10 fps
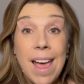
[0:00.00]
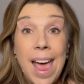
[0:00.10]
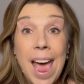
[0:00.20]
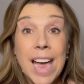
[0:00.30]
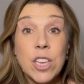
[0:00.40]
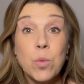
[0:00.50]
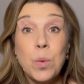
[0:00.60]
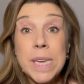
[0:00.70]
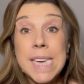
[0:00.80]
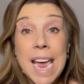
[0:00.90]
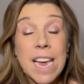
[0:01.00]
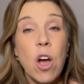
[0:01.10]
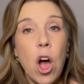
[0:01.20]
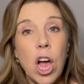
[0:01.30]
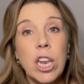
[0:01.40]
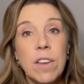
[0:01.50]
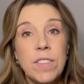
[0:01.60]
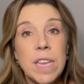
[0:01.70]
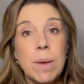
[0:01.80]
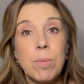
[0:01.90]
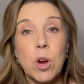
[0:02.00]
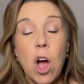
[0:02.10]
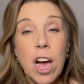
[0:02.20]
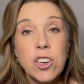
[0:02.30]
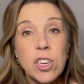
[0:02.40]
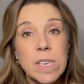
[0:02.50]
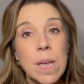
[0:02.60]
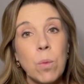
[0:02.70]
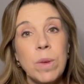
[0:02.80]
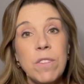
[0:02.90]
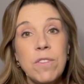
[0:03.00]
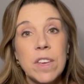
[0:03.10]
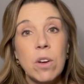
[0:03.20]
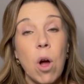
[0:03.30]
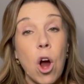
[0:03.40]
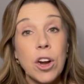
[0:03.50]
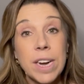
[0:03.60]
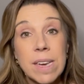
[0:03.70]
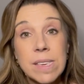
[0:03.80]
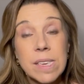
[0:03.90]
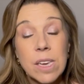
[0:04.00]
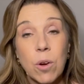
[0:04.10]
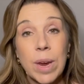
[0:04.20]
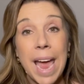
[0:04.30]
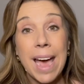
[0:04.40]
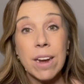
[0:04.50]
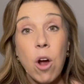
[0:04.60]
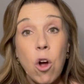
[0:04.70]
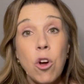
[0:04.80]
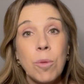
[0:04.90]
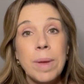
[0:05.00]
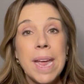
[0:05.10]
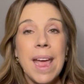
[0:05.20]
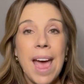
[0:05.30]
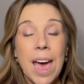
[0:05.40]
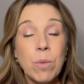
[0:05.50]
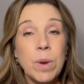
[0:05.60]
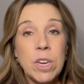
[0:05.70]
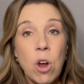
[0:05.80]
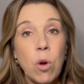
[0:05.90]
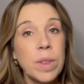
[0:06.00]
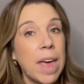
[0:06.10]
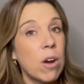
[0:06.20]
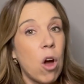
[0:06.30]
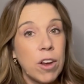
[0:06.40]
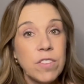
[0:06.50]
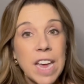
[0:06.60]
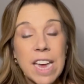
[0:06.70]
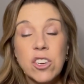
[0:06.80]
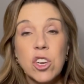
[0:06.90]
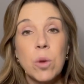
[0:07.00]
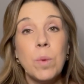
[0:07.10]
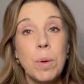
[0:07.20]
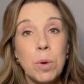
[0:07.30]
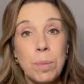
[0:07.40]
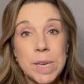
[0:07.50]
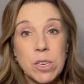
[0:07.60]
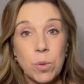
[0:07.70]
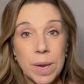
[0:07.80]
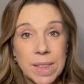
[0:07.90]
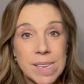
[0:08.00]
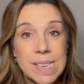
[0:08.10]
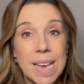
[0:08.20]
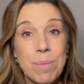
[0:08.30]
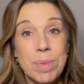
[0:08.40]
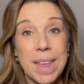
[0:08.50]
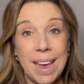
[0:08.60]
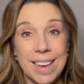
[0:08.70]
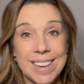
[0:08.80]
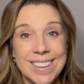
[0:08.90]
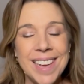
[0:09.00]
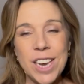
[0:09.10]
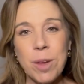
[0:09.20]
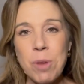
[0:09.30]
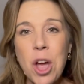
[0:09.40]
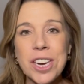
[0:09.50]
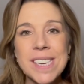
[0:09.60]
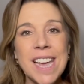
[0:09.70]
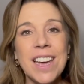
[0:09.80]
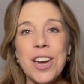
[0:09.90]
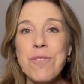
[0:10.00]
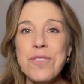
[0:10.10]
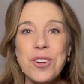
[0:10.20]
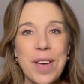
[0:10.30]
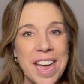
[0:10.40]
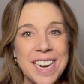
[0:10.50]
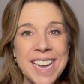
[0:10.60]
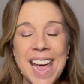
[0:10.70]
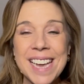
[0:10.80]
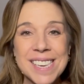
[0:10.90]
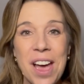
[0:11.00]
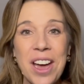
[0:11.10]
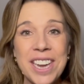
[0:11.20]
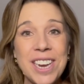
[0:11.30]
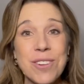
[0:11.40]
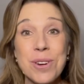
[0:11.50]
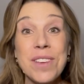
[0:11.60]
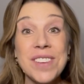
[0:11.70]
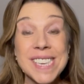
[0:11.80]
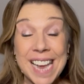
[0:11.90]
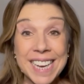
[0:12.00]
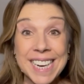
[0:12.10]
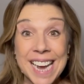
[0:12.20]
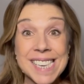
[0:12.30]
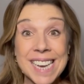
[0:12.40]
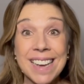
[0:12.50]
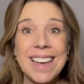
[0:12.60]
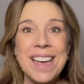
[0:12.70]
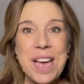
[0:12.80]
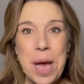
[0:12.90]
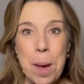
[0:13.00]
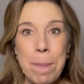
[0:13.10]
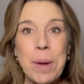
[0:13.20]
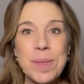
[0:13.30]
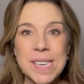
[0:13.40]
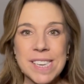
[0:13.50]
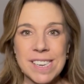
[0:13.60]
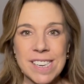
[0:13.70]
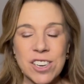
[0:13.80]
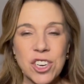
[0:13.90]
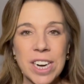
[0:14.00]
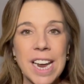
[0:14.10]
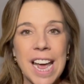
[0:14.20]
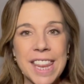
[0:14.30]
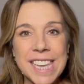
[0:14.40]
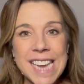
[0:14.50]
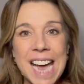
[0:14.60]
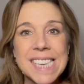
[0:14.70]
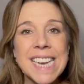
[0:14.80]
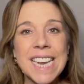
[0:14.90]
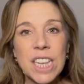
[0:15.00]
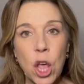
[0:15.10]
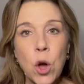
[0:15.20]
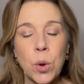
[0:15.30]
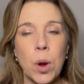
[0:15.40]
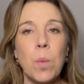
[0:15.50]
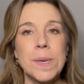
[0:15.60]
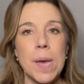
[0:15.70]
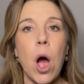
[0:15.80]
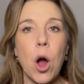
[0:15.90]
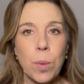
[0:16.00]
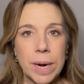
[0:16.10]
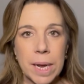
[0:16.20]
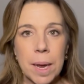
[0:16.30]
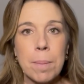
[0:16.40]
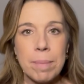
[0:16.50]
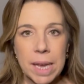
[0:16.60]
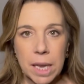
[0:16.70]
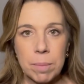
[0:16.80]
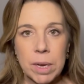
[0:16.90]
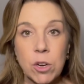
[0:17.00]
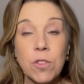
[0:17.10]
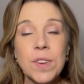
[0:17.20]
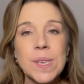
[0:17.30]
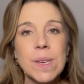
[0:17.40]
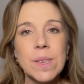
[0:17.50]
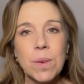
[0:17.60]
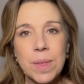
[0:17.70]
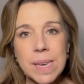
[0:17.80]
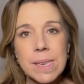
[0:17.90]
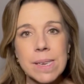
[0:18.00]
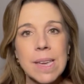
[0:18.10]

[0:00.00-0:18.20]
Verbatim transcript: and we take all of the precautions that we feel are necessary at home. And we know that on vacation, we will be doing the same thing. Now, I'm not going to say I don't feel any anxiety or even second guessing about this decision. The testing alone was already making me nervous. So, this is